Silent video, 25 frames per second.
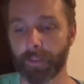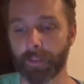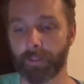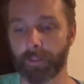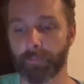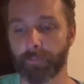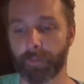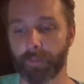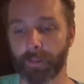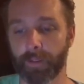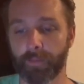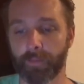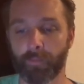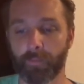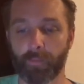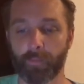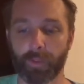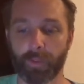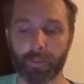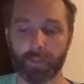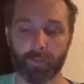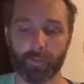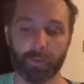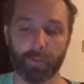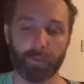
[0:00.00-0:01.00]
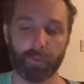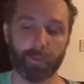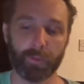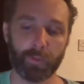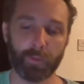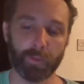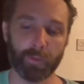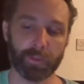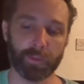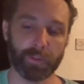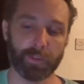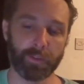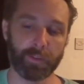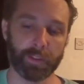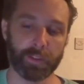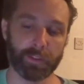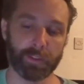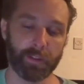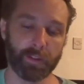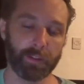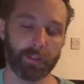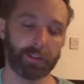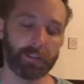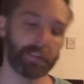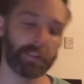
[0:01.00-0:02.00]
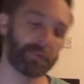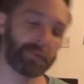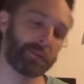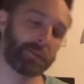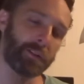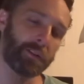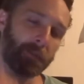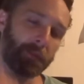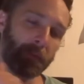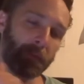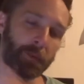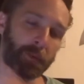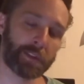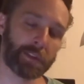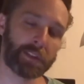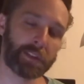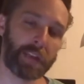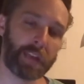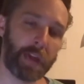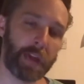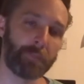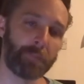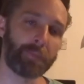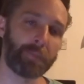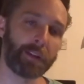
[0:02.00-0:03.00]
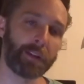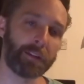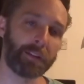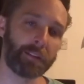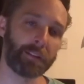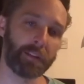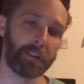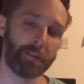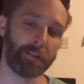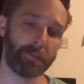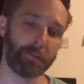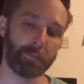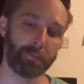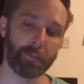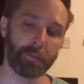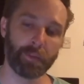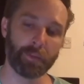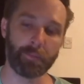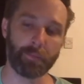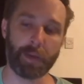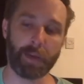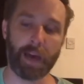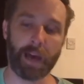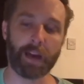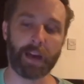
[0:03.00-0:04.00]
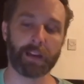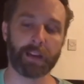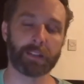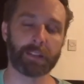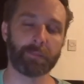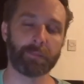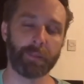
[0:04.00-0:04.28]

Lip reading: But with the renewals of these currencies, generally we're stamping them or the backs,